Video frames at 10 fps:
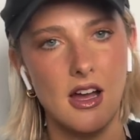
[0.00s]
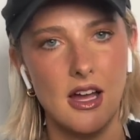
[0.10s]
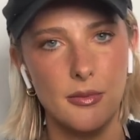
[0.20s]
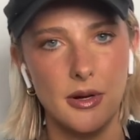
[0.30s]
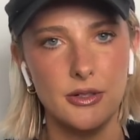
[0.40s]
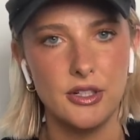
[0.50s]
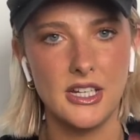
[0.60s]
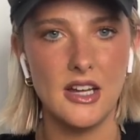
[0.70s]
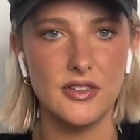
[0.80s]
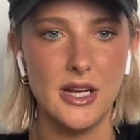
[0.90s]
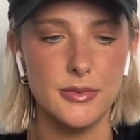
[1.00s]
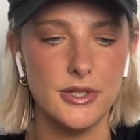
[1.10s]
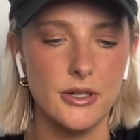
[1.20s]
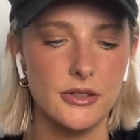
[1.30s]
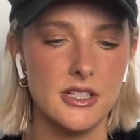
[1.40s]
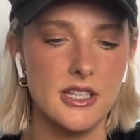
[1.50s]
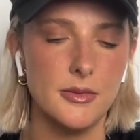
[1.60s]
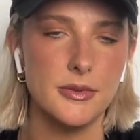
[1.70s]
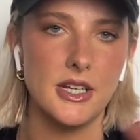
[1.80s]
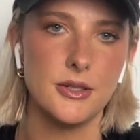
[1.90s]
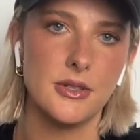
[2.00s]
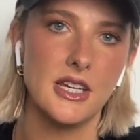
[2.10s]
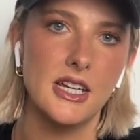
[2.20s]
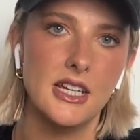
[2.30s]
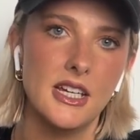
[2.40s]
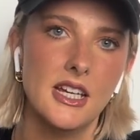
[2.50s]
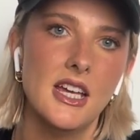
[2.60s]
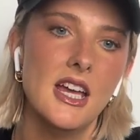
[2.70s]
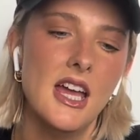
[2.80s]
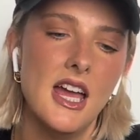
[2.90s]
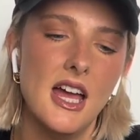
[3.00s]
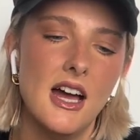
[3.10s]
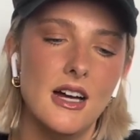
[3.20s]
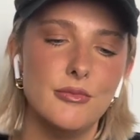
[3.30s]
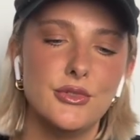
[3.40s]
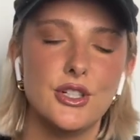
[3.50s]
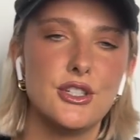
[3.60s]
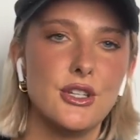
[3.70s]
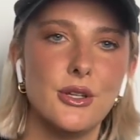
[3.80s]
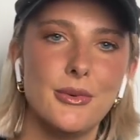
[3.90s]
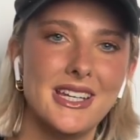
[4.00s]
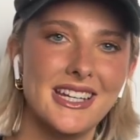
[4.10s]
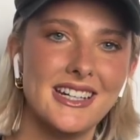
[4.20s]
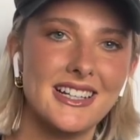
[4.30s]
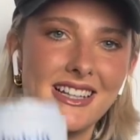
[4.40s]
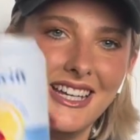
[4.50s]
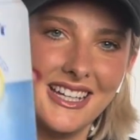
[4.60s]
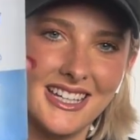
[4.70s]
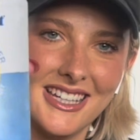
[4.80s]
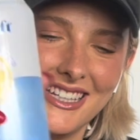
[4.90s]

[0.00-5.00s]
I'll probably drink it every episode because I'm obsessed with it. Just so that we can clink.